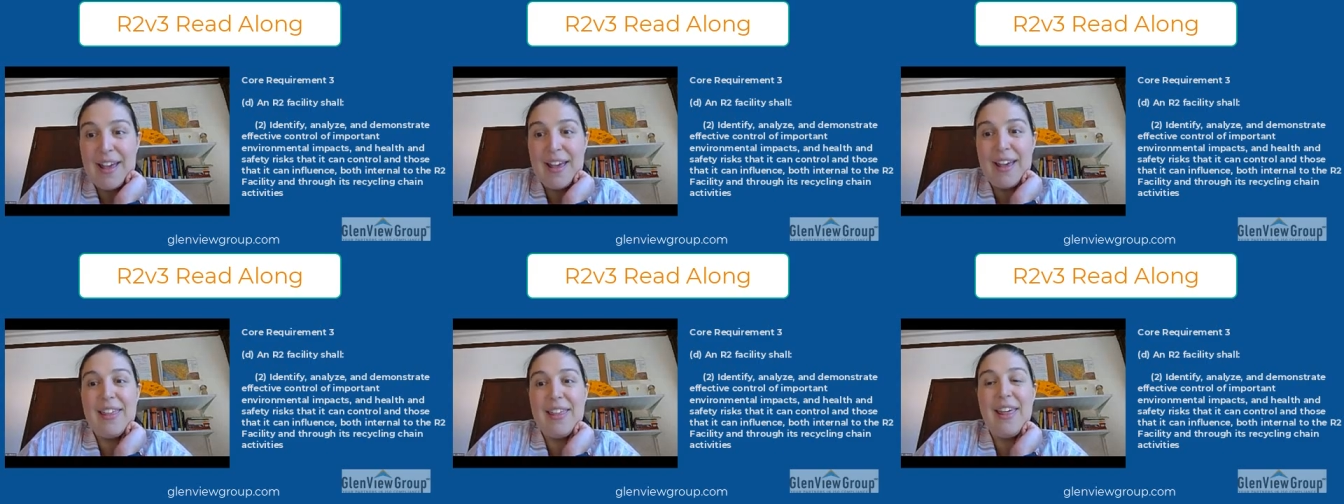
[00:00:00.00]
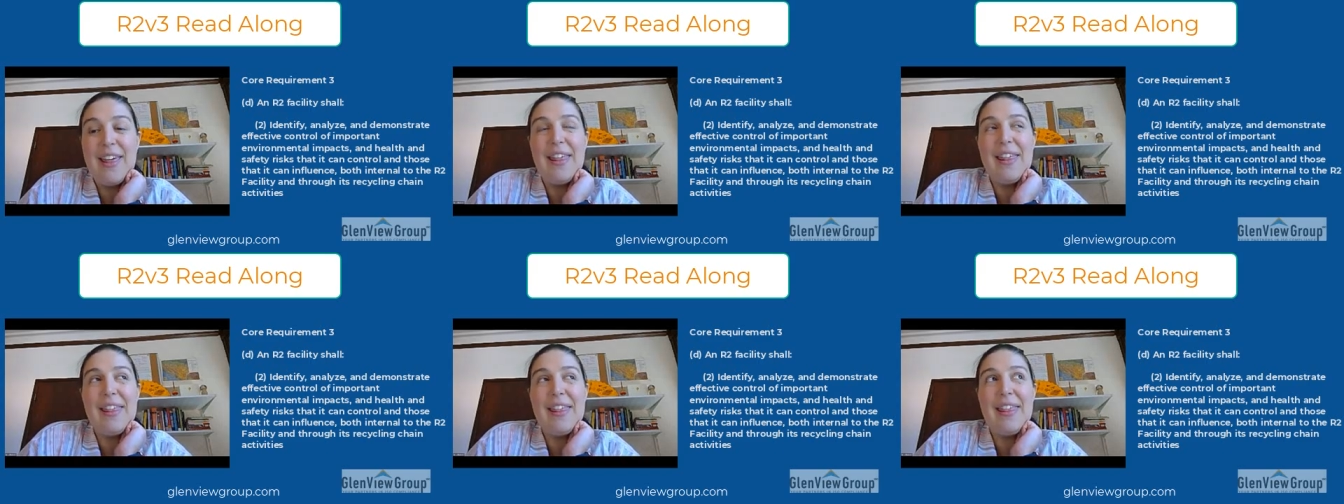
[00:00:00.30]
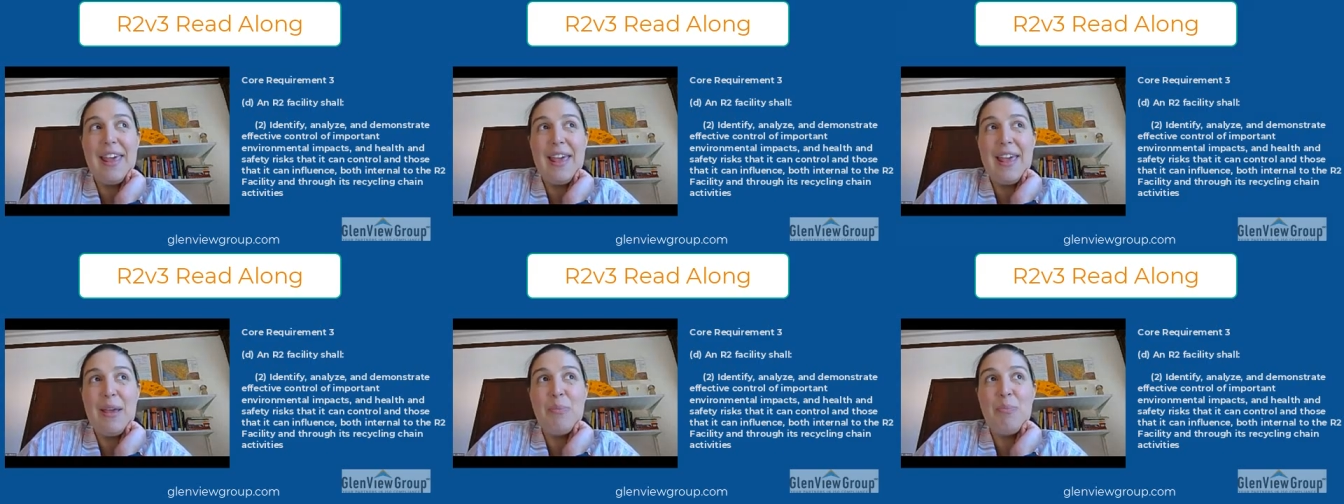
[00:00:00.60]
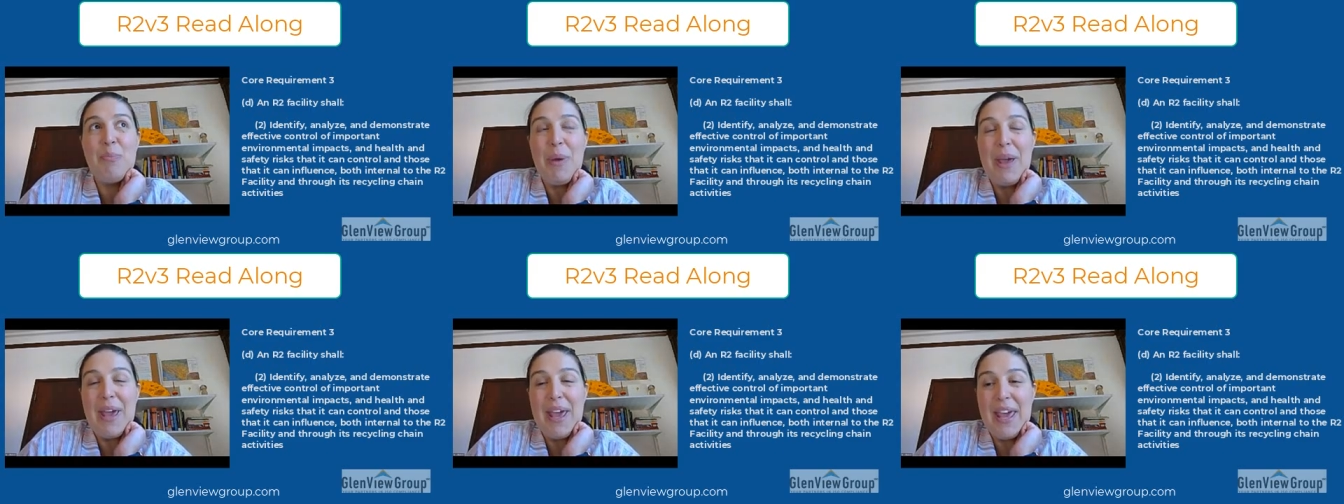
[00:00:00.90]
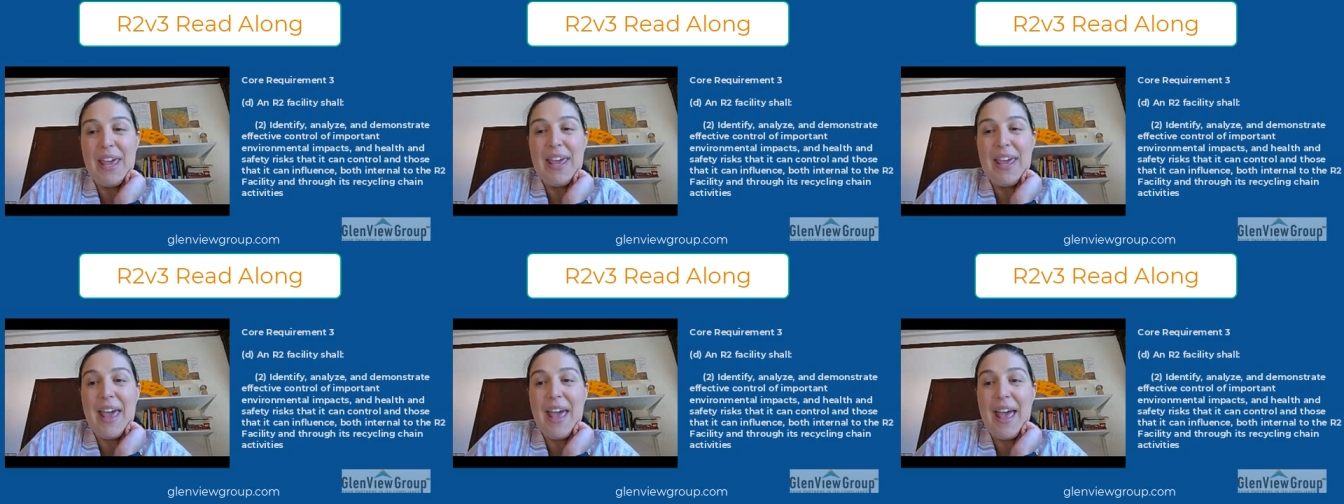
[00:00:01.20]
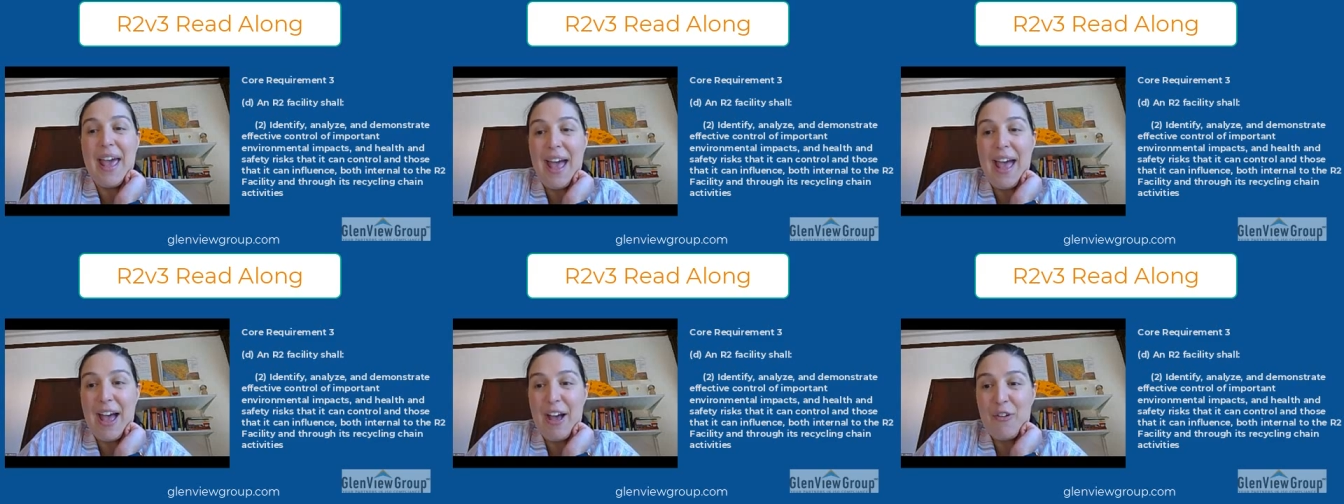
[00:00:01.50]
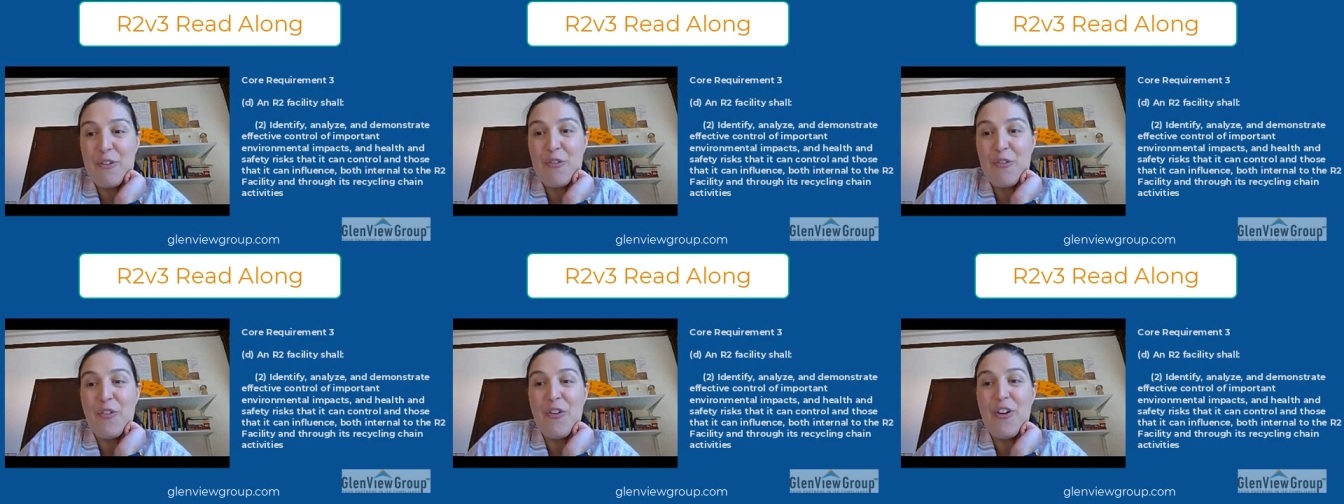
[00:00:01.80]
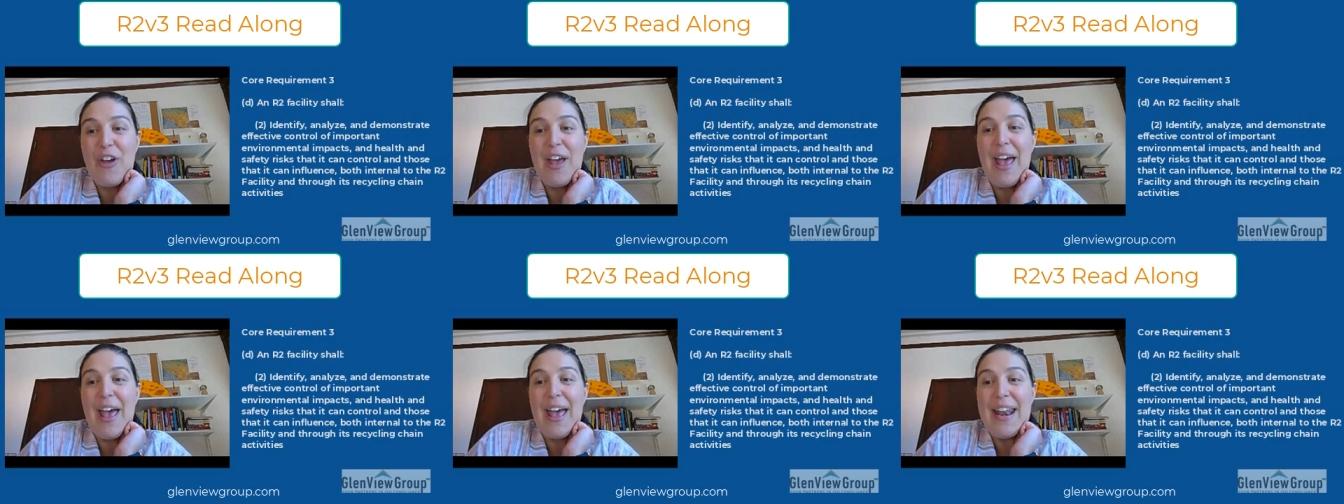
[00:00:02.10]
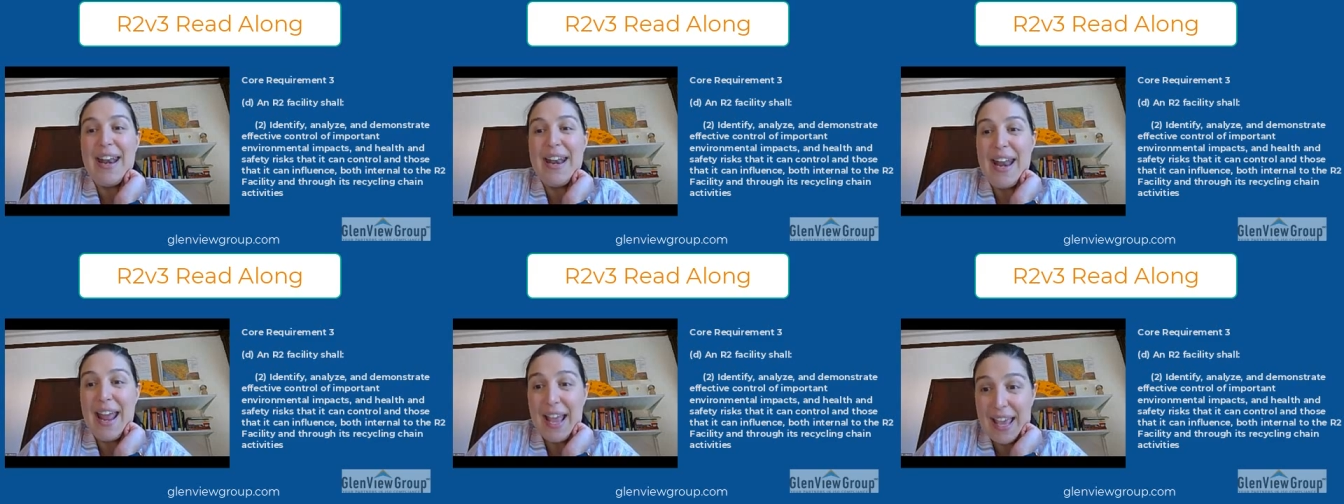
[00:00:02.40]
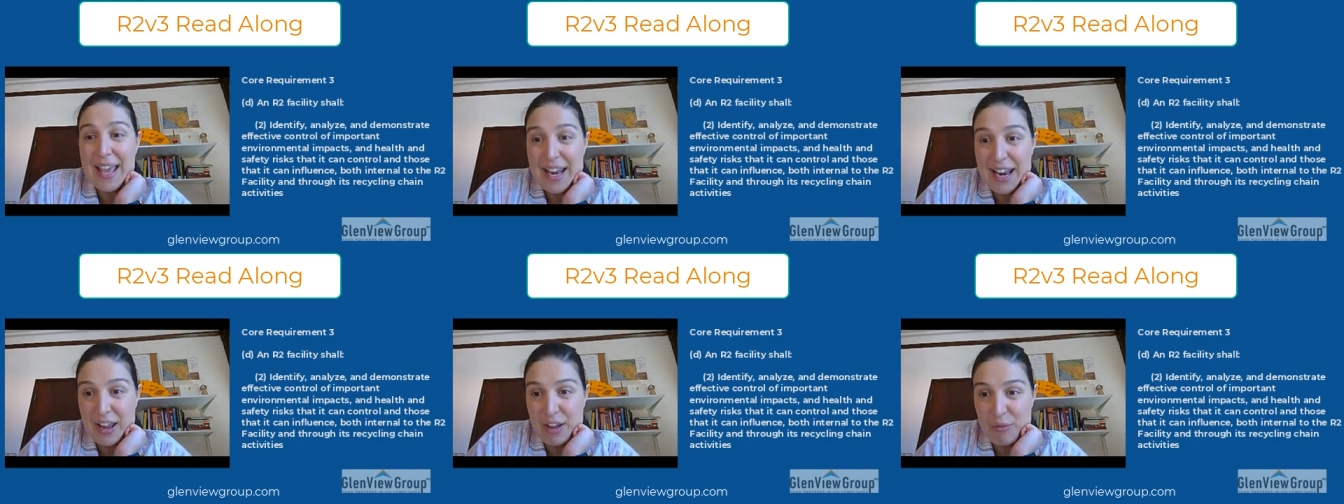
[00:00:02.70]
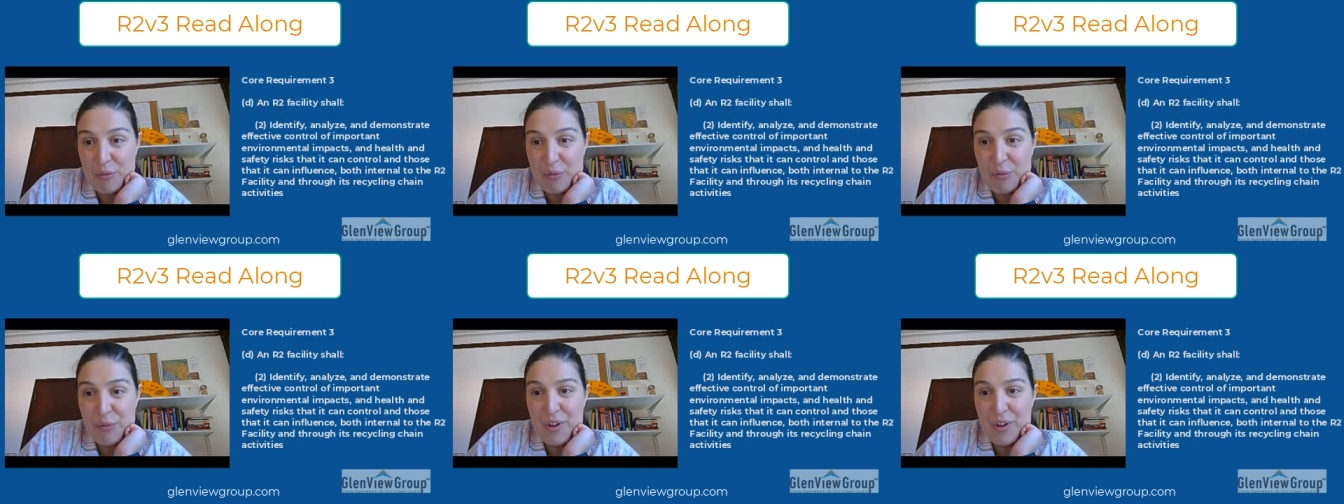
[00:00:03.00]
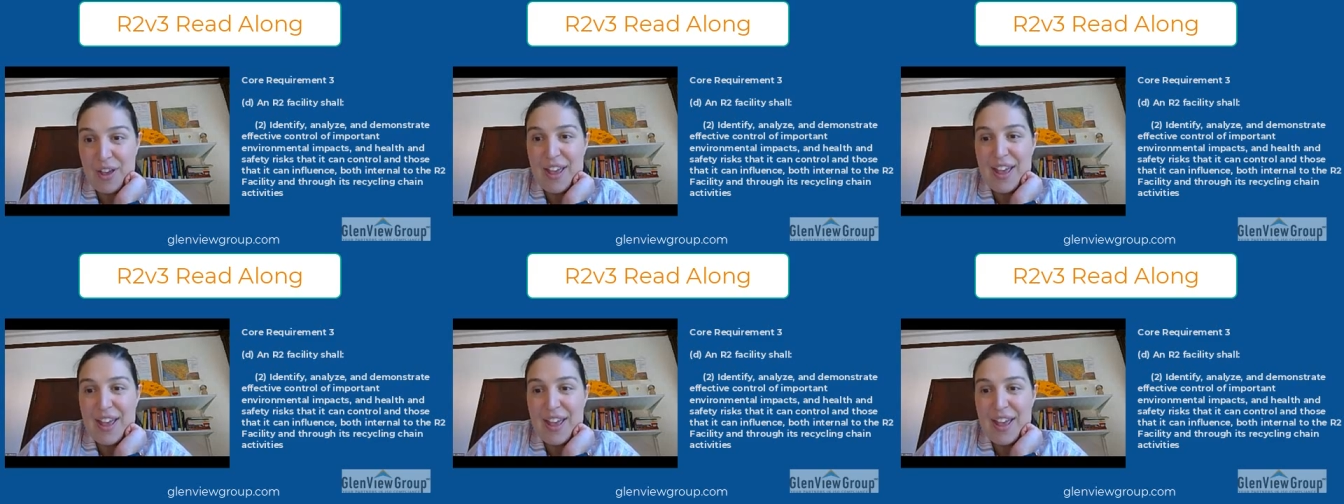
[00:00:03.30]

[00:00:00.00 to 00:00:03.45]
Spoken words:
then they may have a negative